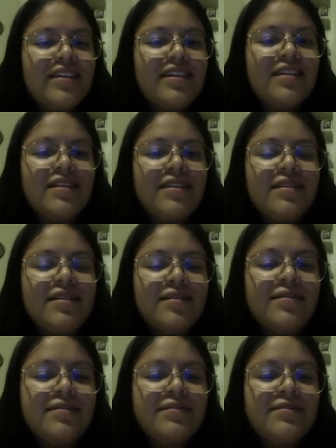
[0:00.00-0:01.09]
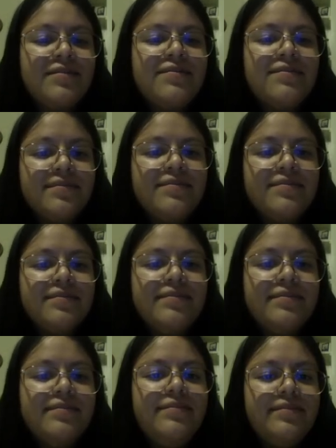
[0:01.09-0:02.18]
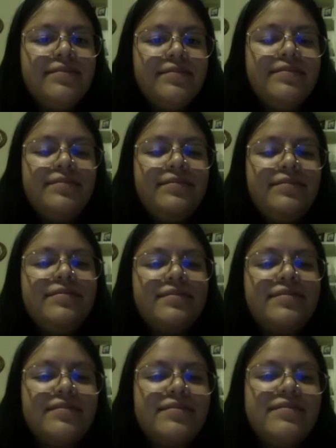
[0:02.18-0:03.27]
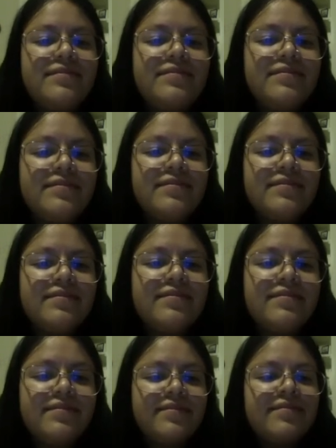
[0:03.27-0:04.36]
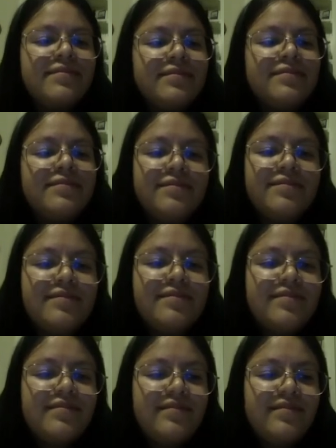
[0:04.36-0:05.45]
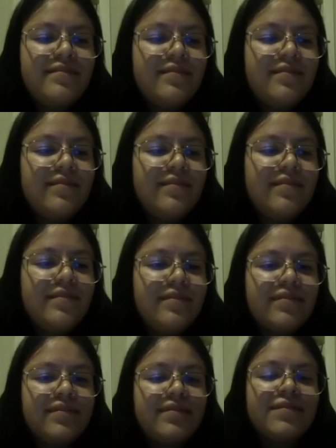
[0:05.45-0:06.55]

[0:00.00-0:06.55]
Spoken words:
(silent)